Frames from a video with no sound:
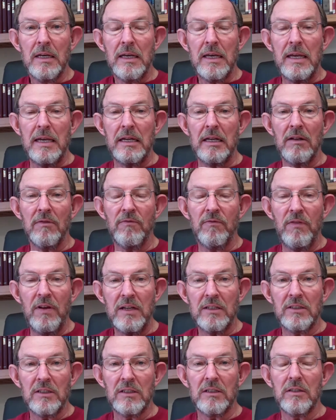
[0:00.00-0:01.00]
He
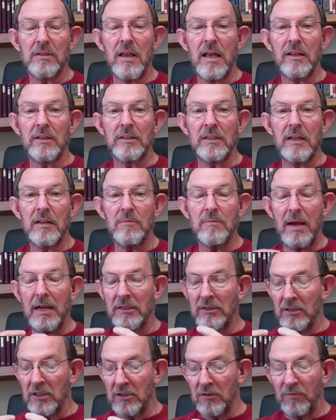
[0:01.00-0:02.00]
convicts us of that sin,
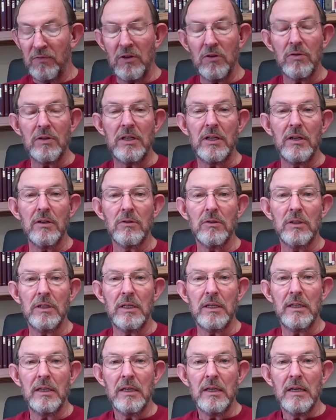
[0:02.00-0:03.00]
makes us feel
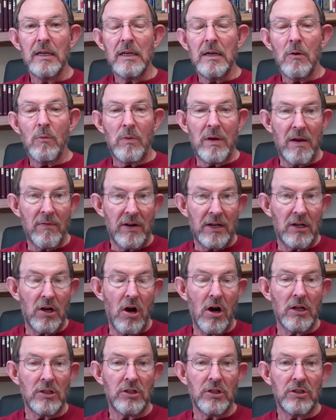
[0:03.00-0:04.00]
guilty. We have a
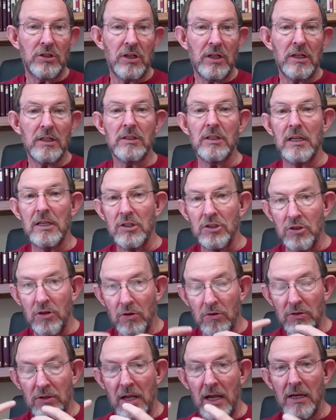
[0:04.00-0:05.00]
conscience in us. He
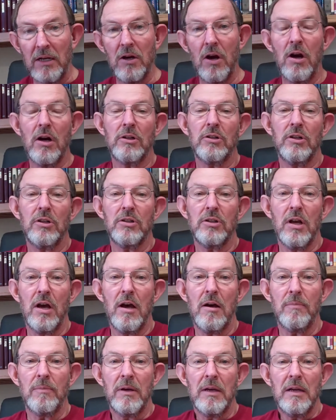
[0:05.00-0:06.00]
stirs that conscience
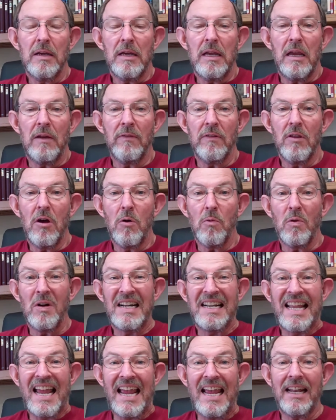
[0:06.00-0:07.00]
up. Even though
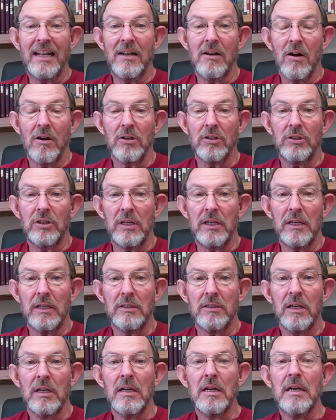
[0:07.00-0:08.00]
we're dead in our
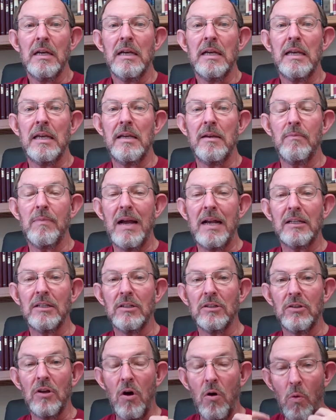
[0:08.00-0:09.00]
sins, He makes
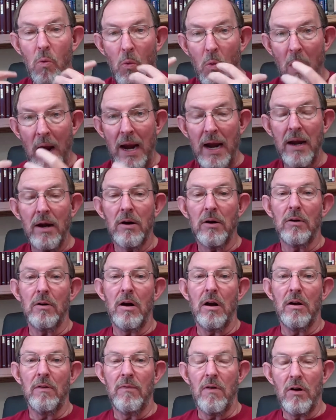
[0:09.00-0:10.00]
us aware
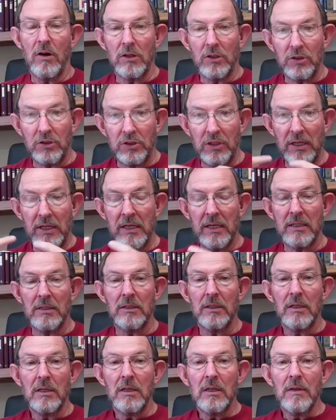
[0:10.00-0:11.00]
of our
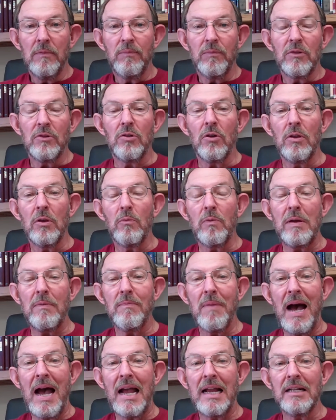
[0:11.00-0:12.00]
sins so that we
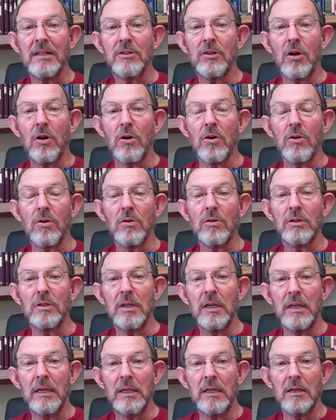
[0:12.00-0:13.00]
might turn
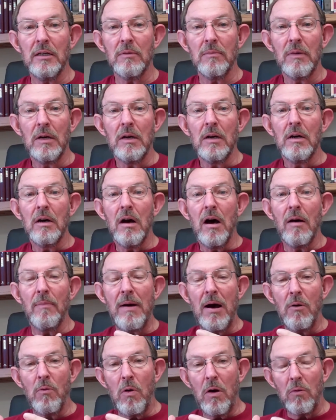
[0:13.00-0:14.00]
to Him
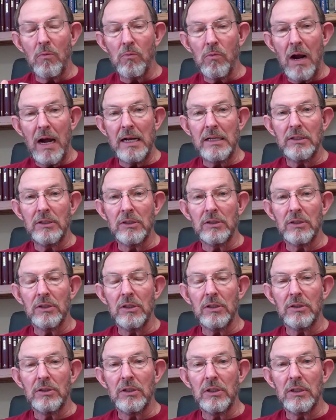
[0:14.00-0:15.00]
about what
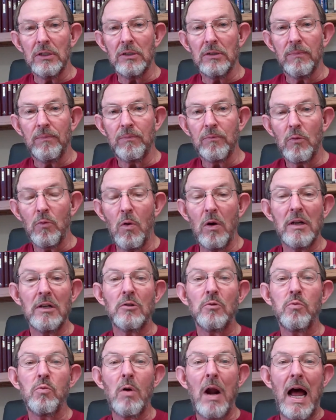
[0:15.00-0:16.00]
righteousness is, what
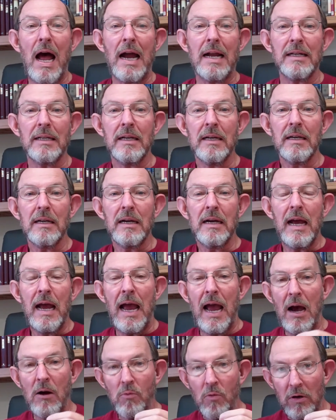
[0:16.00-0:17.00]
is right,
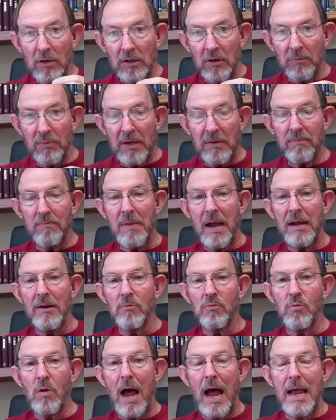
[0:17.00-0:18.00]
how one can be made
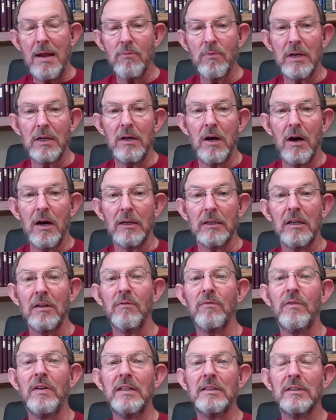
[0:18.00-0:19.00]
right with God,
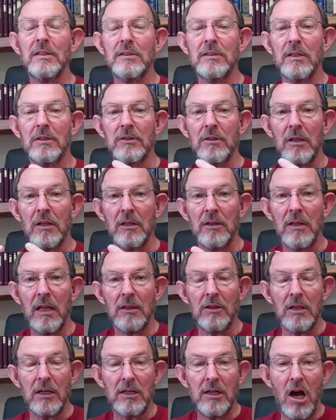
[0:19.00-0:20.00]
convinces us
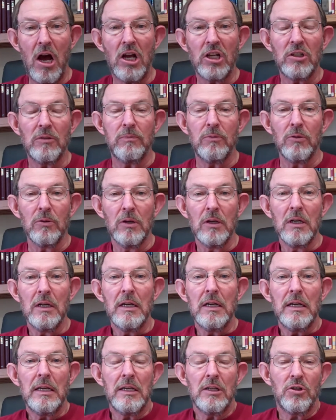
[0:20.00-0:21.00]
that the gospel
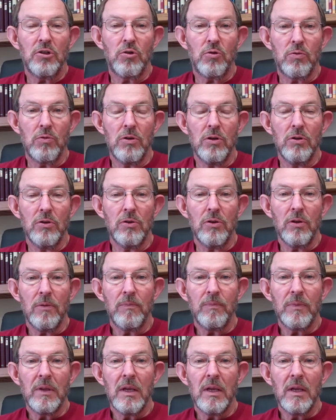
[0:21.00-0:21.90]
is truth.